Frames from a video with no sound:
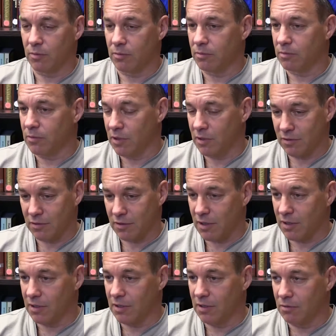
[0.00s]
I'm
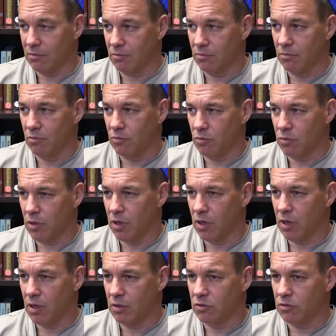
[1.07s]
excited
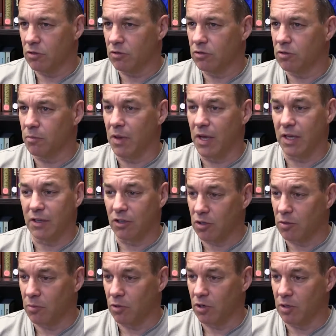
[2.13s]
uh, to, to make the
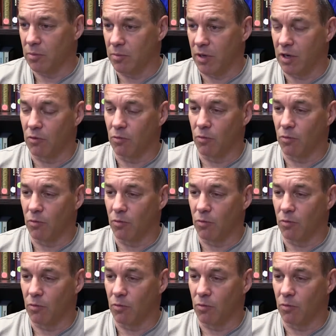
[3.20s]
community better.